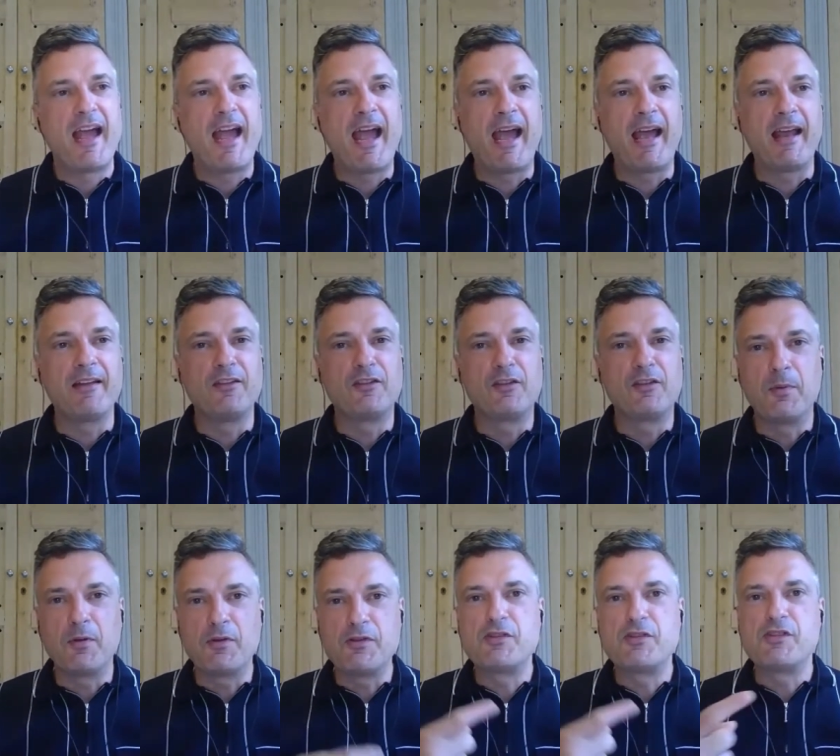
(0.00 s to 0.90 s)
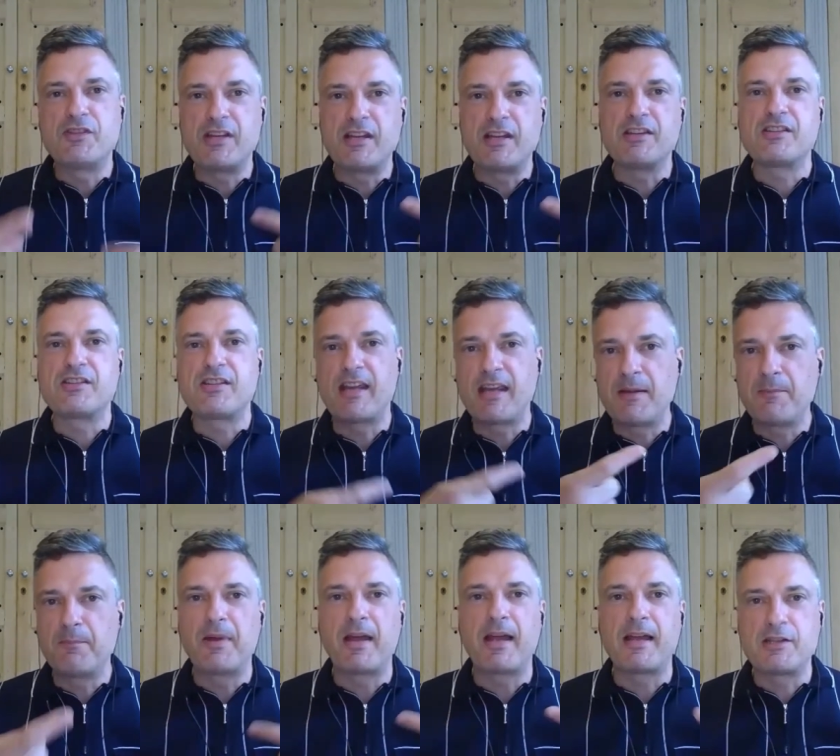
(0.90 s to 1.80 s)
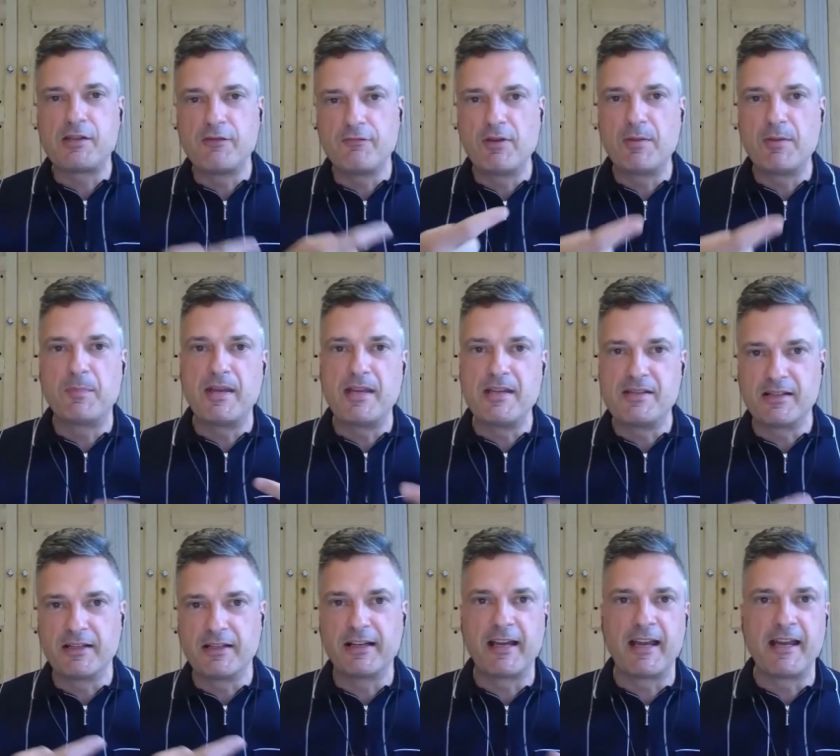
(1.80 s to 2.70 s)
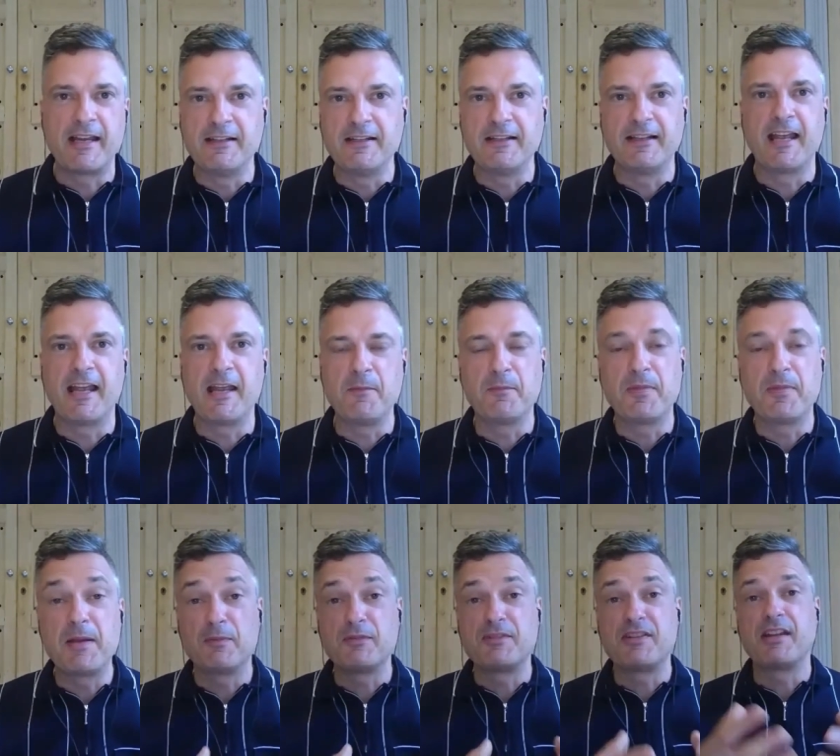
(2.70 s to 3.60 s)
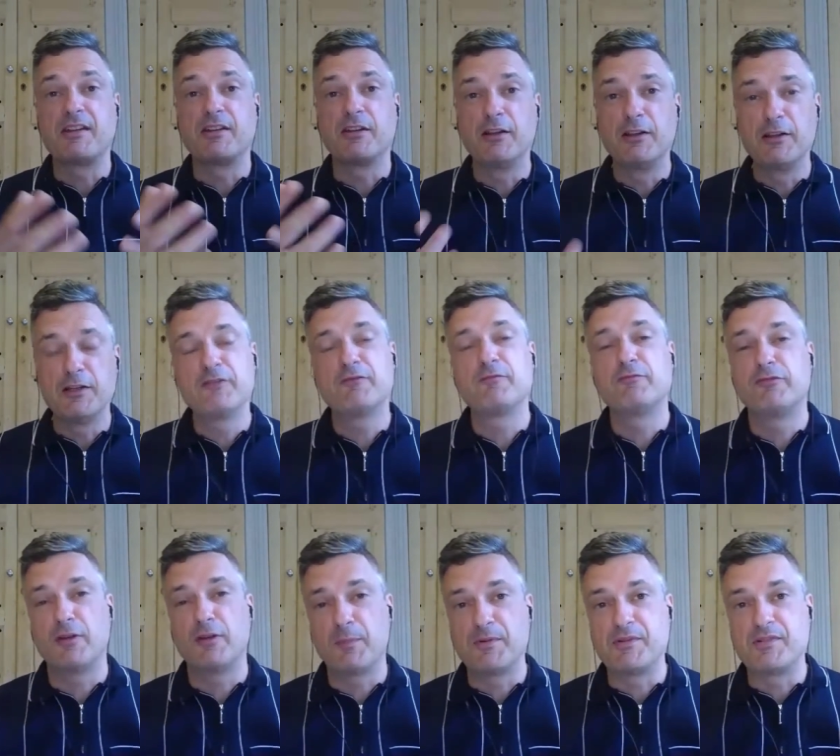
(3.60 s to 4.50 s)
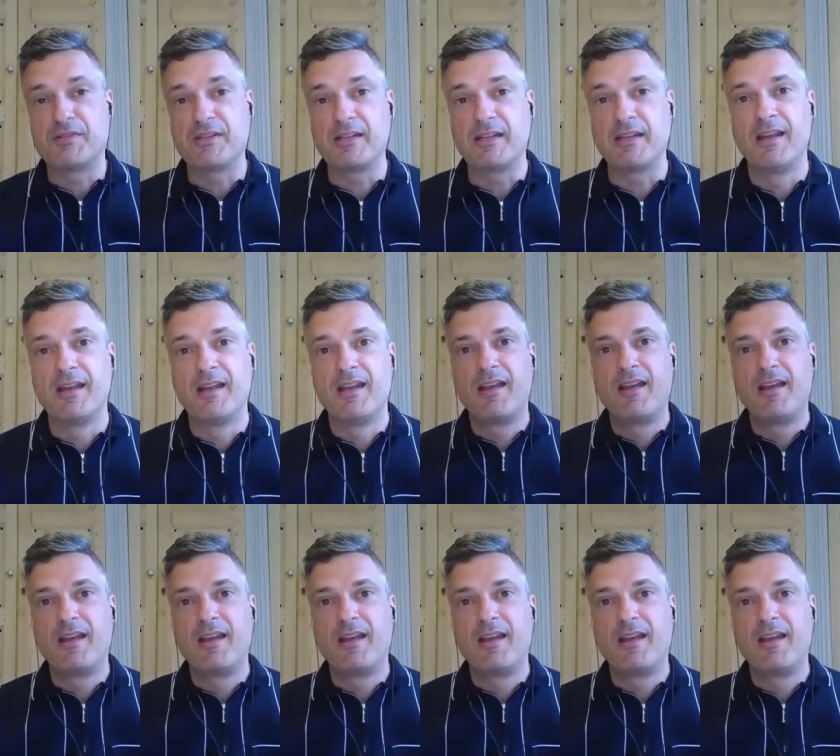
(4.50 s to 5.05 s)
And to be honest, you see the same pattern repeating again and again. People tend to love property